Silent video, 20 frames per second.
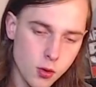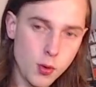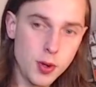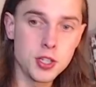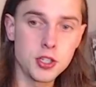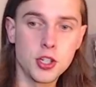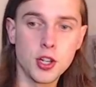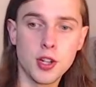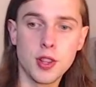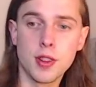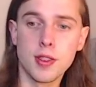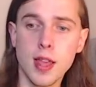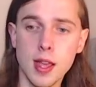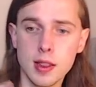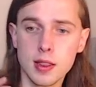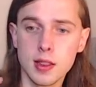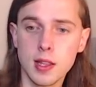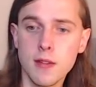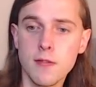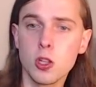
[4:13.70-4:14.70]
question
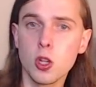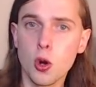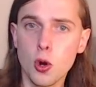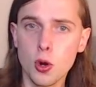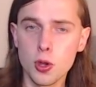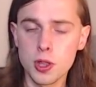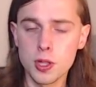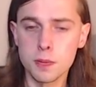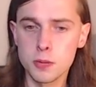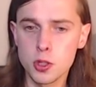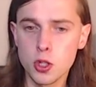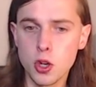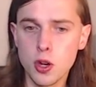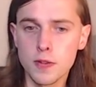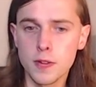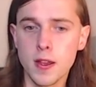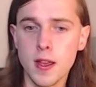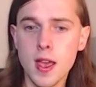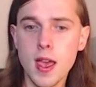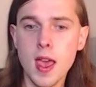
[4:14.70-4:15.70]
that Level Earth
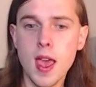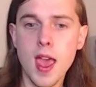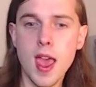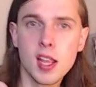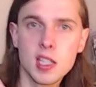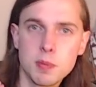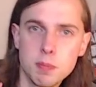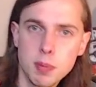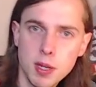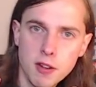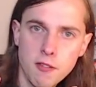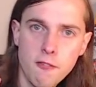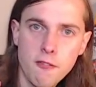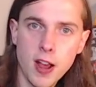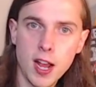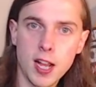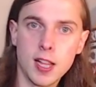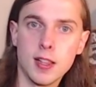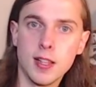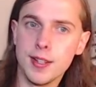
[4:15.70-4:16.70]
Observer has been
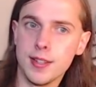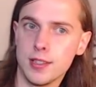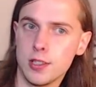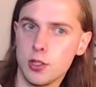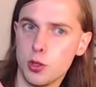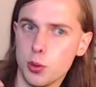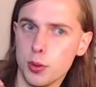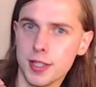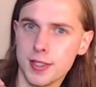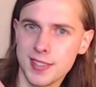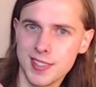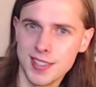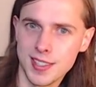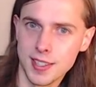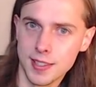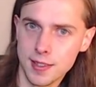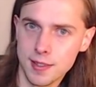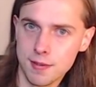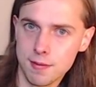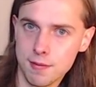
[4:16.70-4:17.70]
failing to
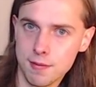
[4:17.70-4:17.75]
consider.